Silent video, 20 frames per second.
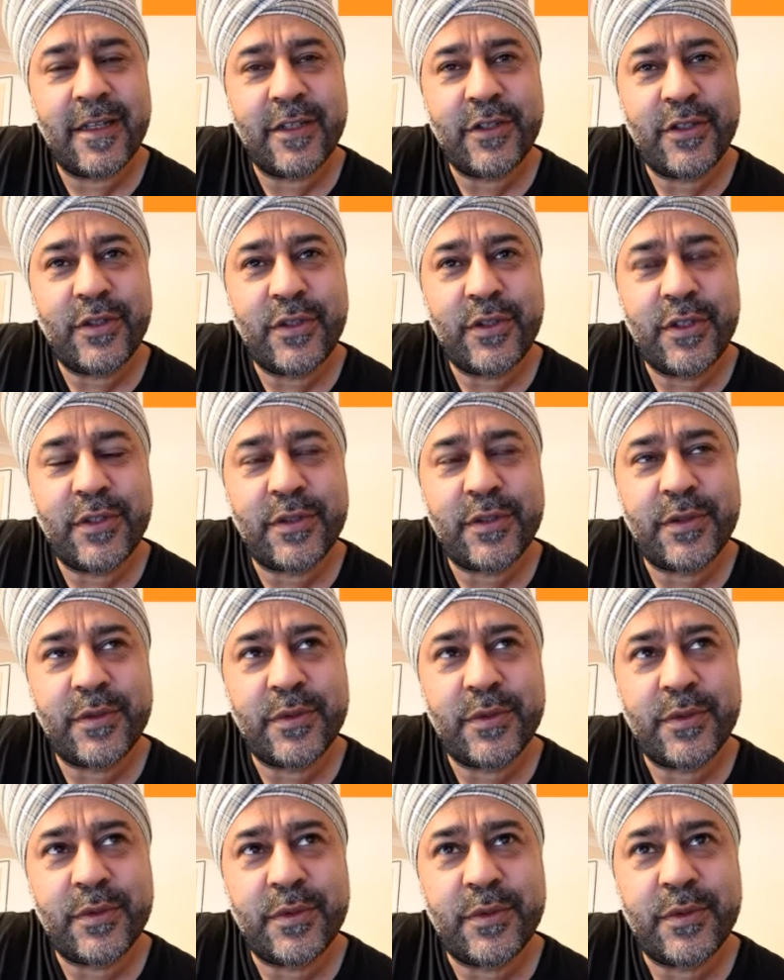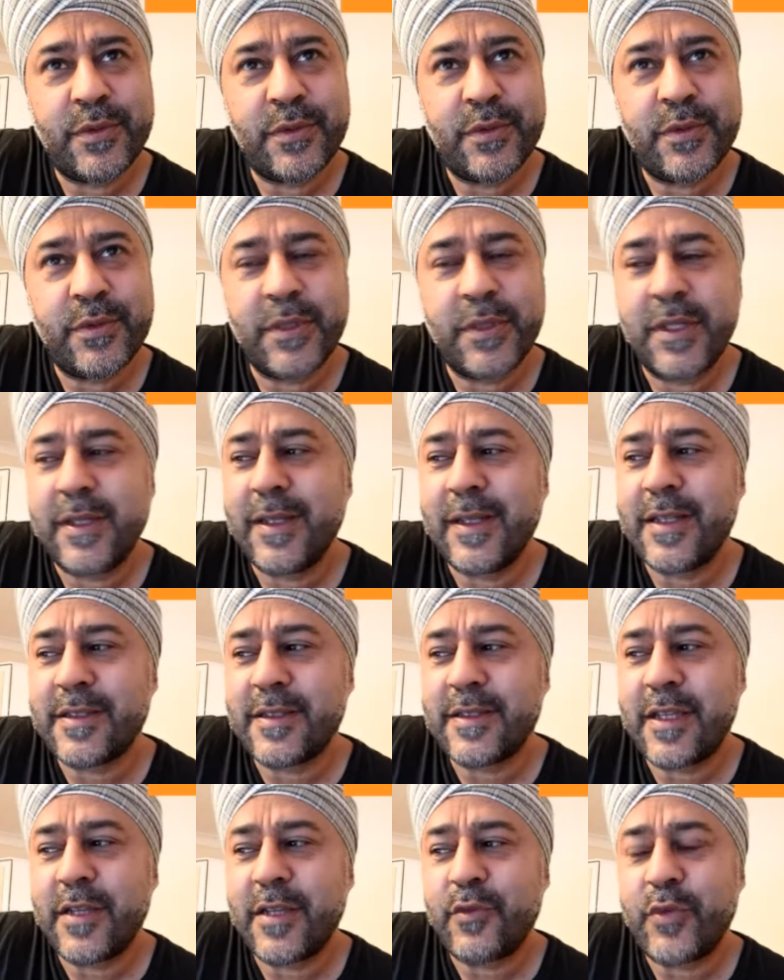you need to do in,
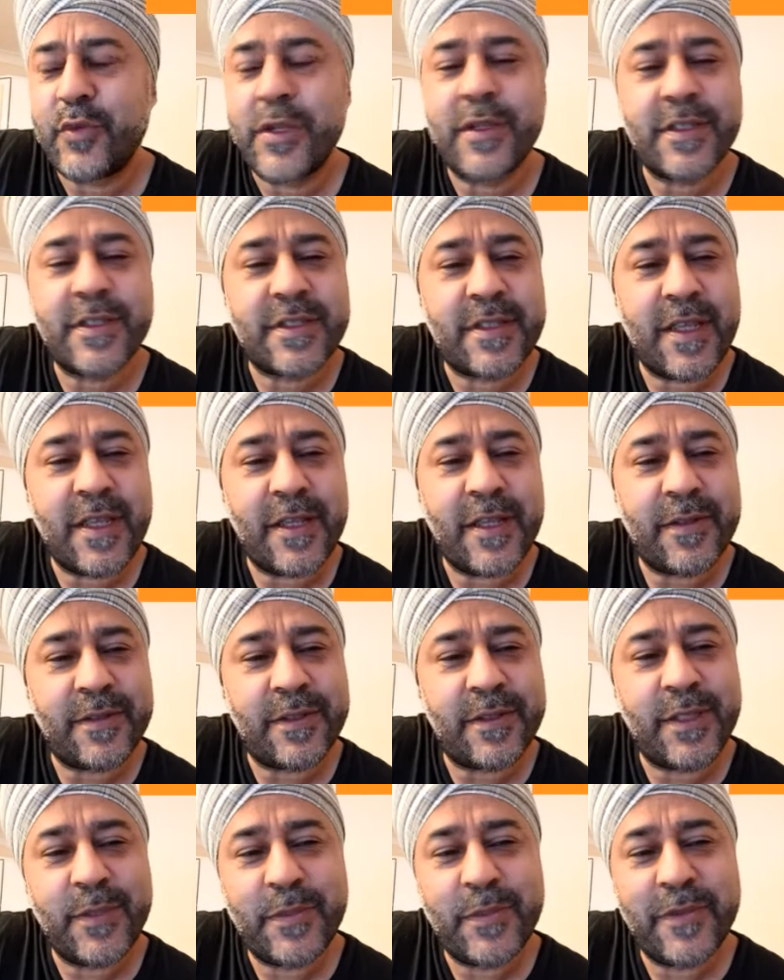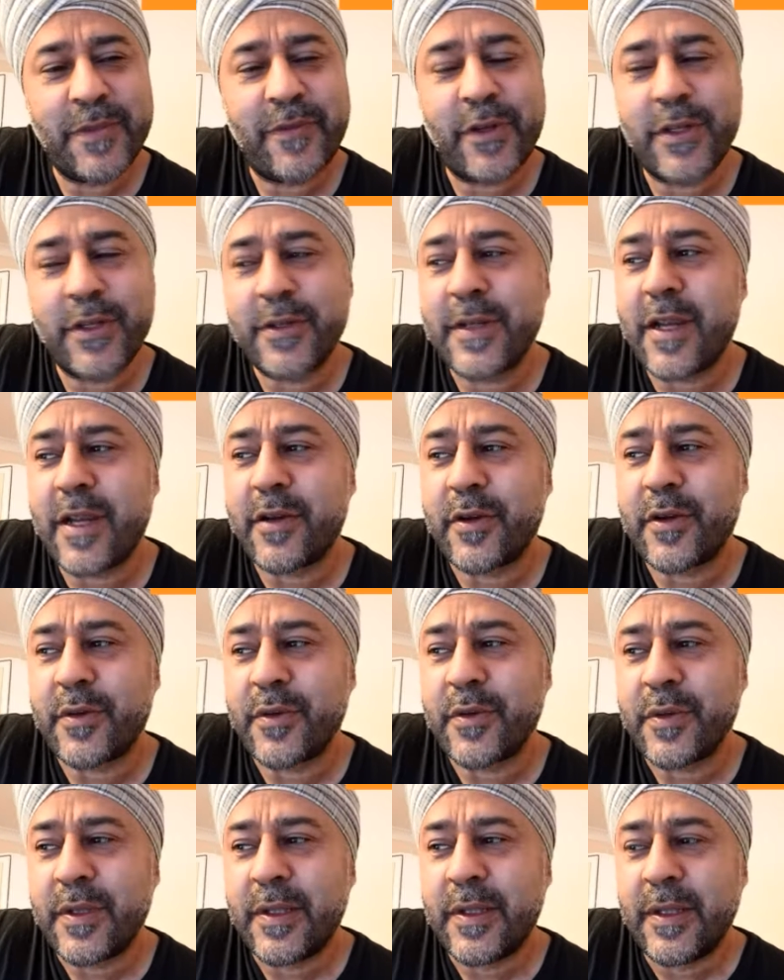let's say, in real estate, to keep it very narrow.